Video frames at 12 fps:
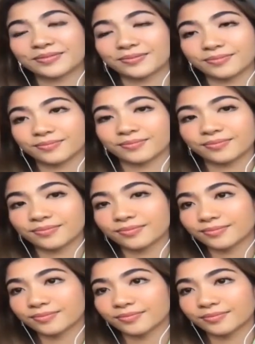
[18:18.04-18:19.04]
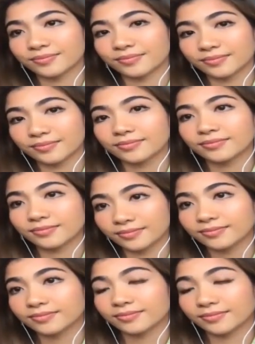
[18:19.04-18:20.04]

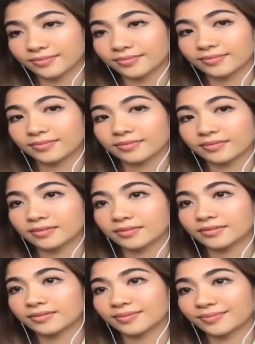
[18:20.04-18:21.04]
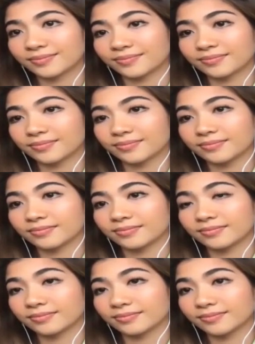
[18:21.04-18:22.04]

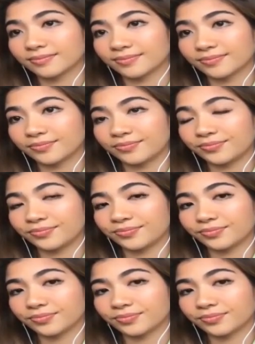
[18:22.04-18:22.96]
No words are spoken by the person on screen.